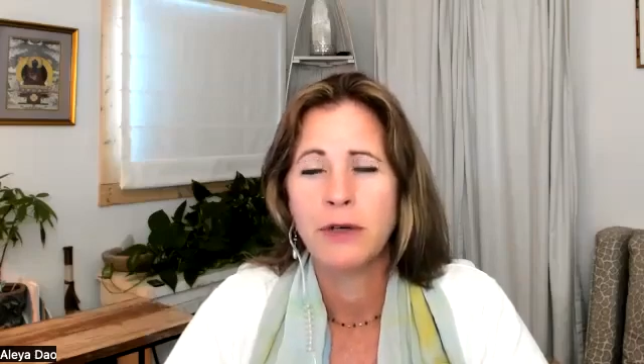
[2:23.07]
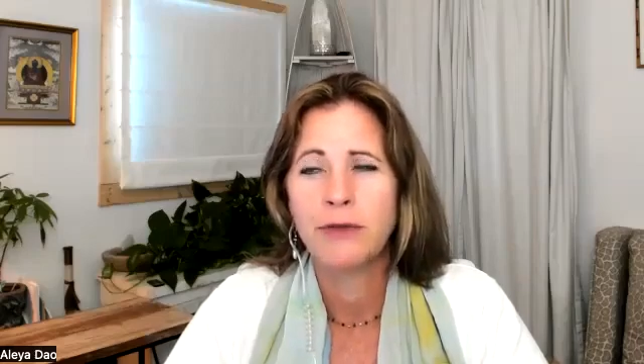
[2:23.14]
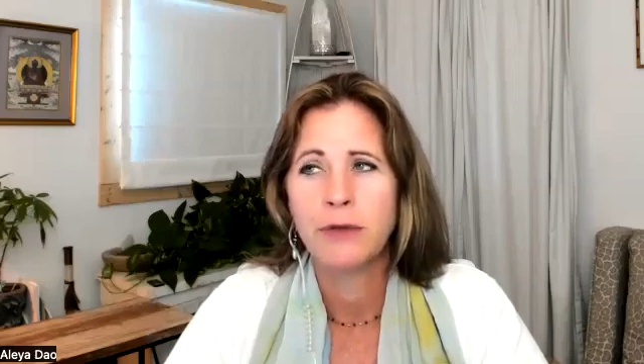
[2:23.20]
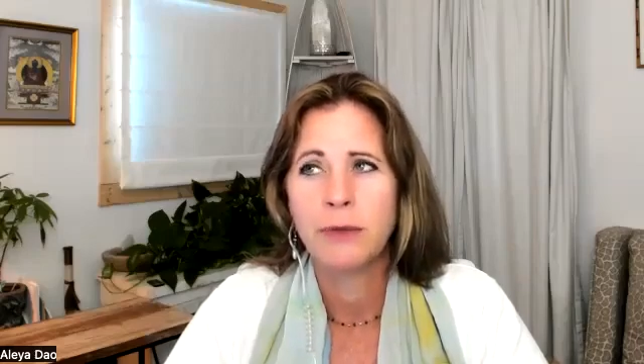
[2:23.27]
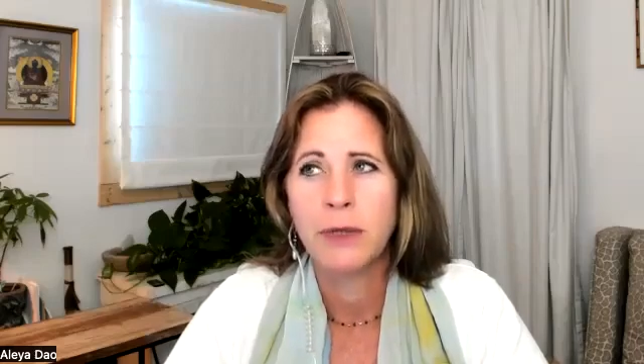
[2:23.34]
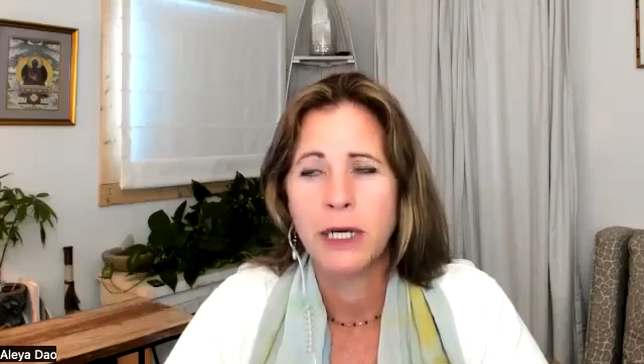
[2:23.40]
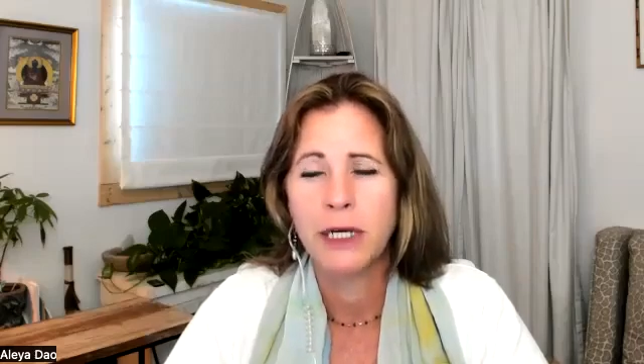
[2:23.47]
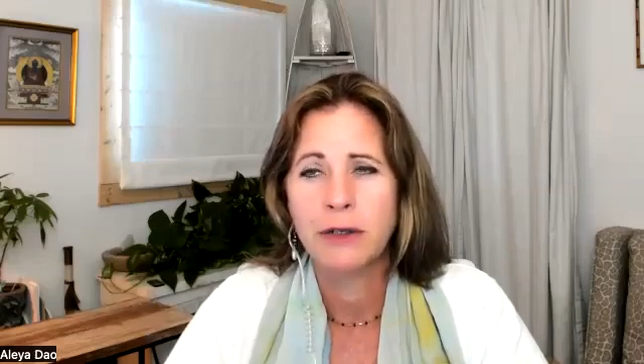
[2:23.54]

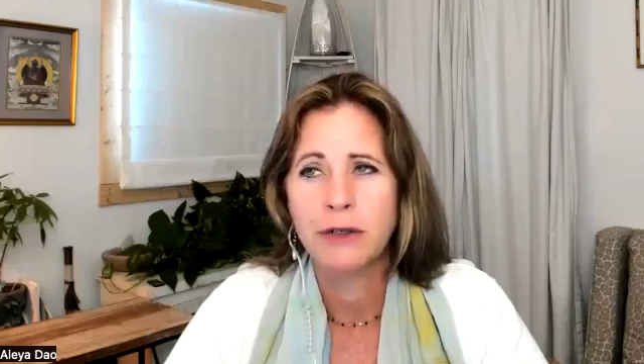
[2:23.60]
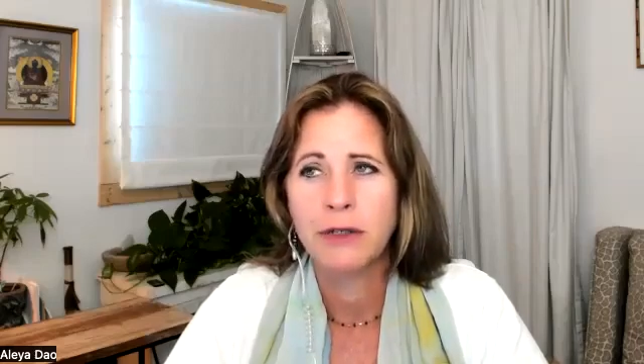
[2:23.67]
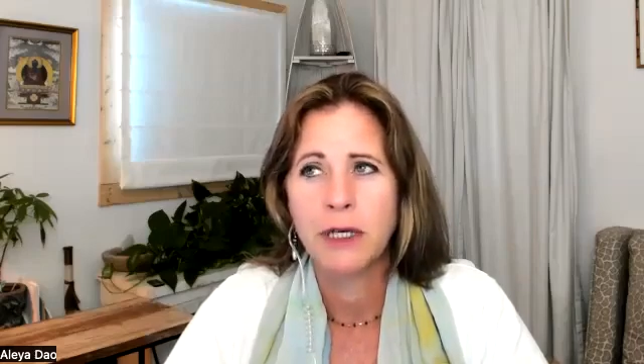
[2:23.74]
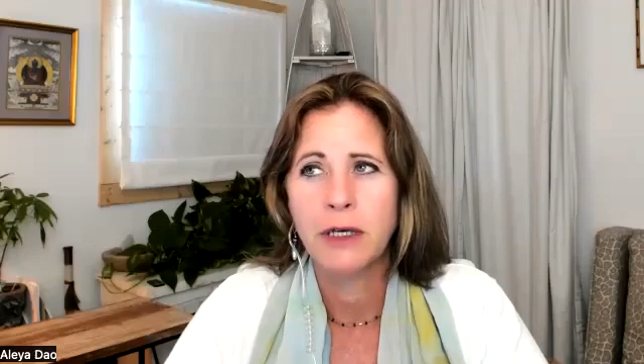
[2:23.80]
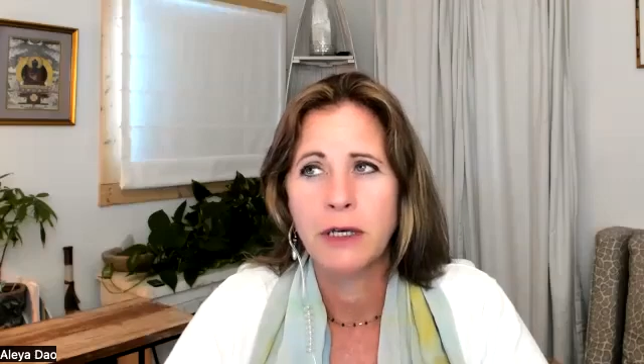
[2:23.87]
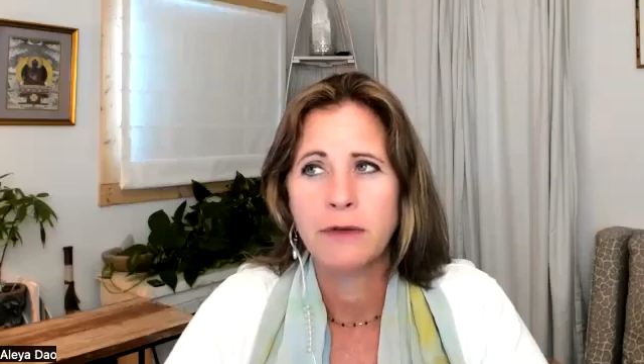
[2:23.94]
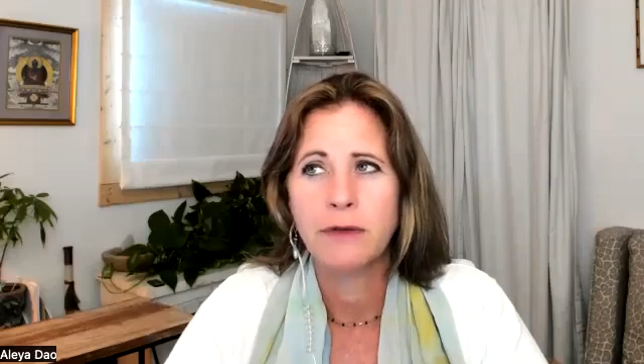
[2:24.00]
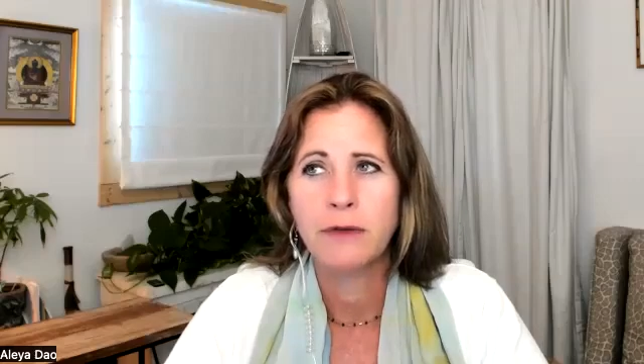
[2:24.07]
from the higher
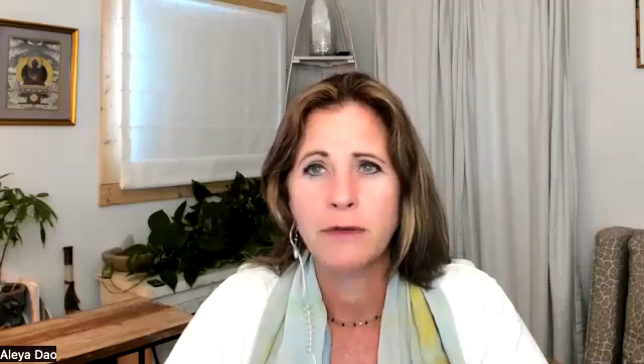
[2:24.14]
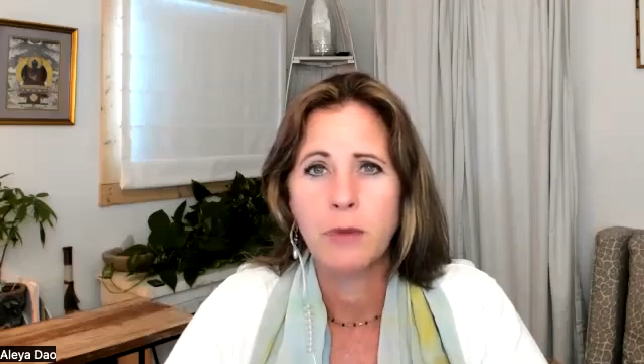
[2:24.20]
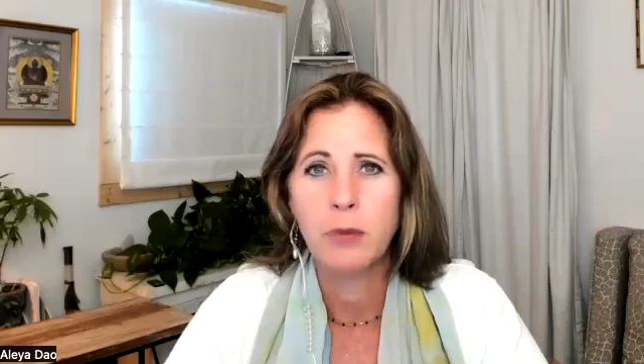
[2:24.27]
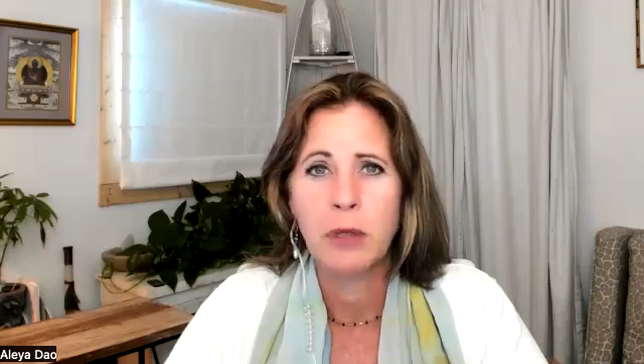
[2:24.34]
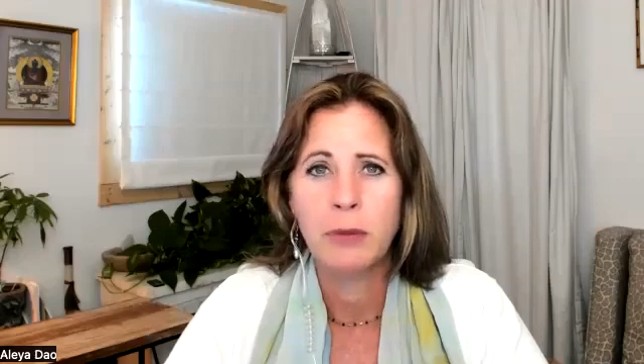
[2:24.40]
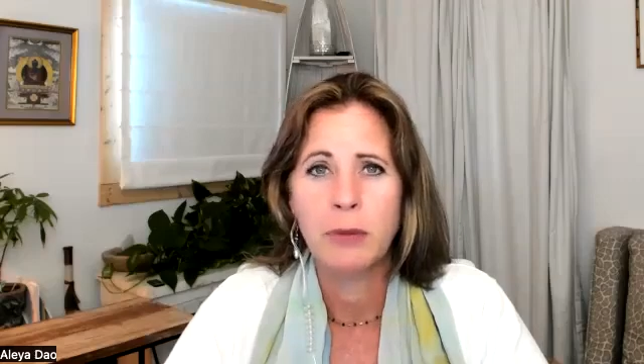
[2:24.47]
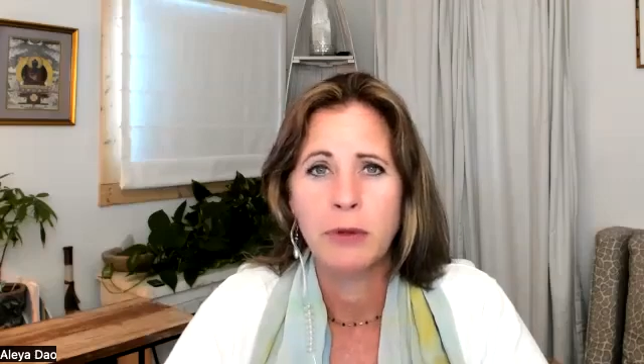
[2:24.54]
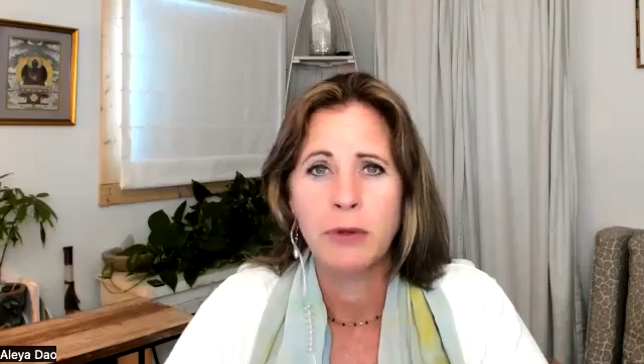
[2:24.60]
selves of the
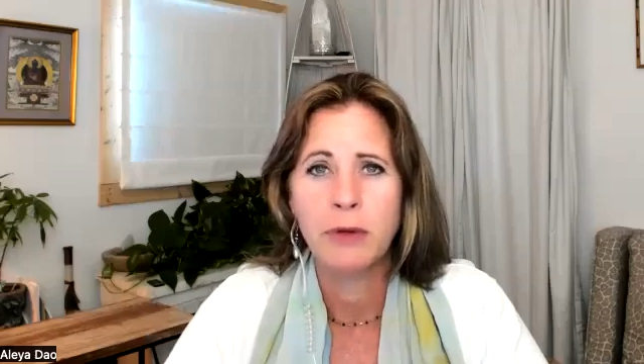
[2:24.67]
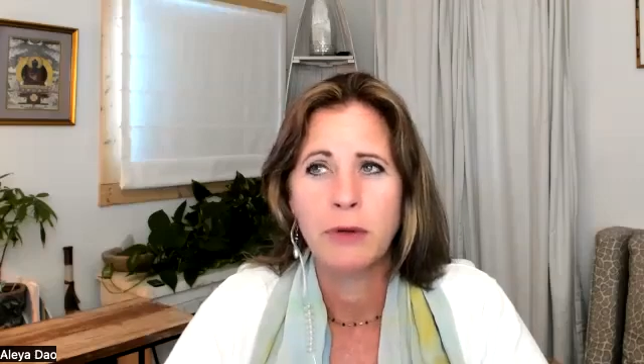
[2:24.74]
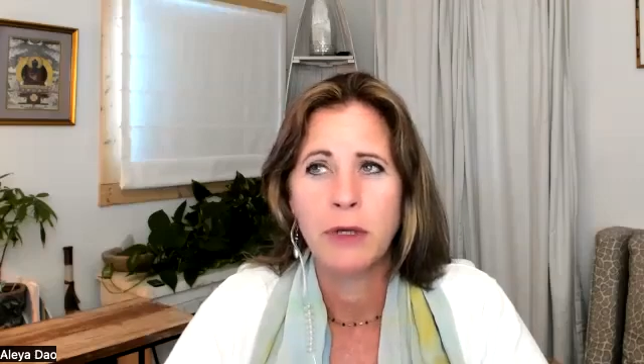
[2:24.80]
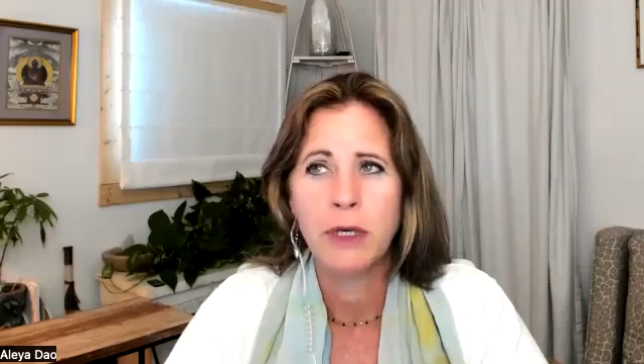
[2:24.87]
people